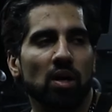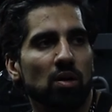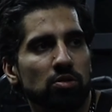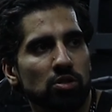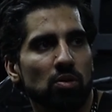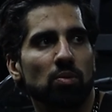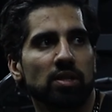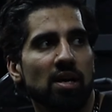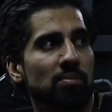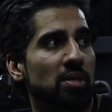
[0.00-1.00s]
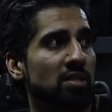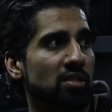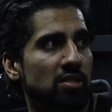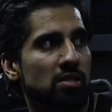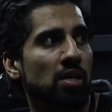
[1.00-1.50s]
well. So what that means
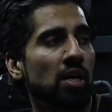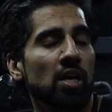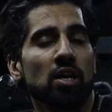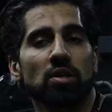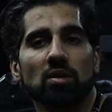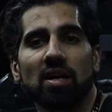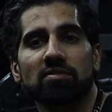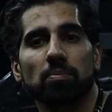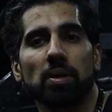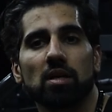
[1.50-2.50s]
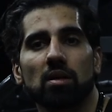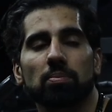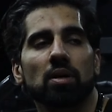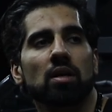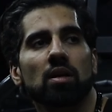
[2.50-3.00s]
is you'll have to pick up